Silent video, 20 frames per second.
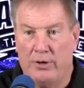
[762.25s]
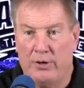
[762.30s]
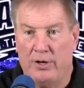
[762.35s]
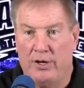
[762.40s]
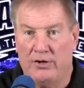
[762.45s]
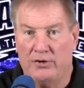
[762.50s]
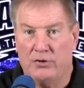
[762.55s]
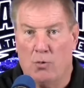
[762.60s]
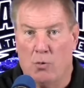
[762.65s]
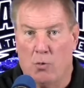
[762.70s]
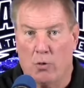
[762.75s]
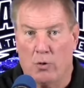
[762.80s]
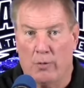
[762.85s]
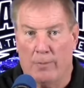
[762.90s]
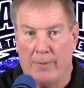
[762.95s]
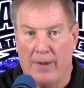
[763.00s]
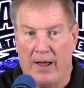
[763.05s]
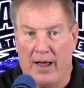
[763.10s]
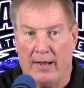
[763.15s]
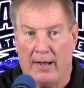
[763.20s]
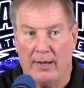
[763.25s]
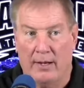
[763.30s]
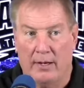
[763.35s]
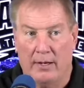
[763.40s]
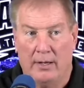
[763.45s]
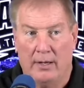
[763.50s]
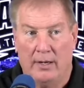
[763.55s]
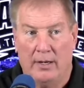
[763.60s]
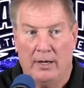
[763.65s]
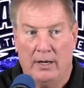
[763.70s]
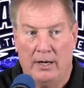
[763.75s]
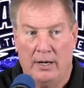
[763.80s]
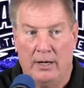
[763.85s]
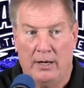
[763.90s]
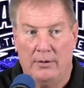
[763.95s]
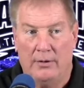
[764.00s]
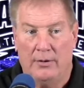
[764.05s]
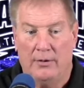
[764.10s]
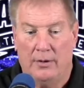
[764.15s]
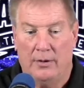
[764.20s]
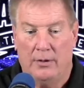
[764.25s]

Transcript: his quarterback in